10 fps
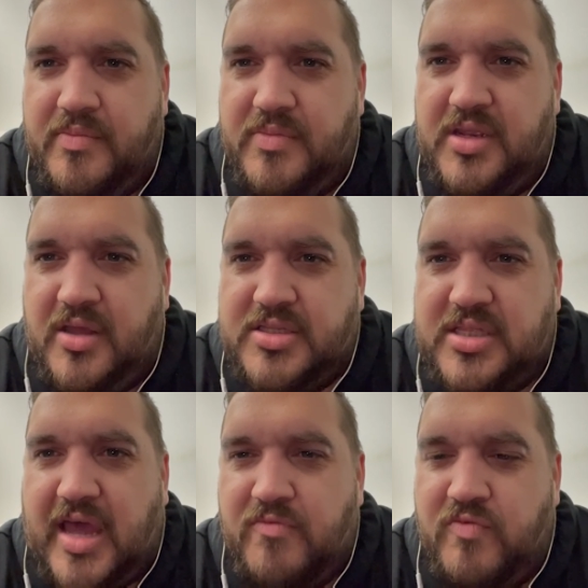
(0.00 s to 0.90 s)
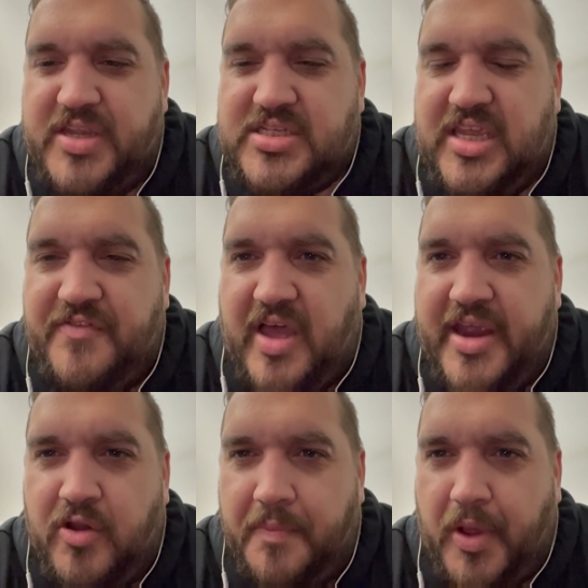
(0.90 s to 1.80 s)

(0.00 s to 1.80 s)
you know, to that risky final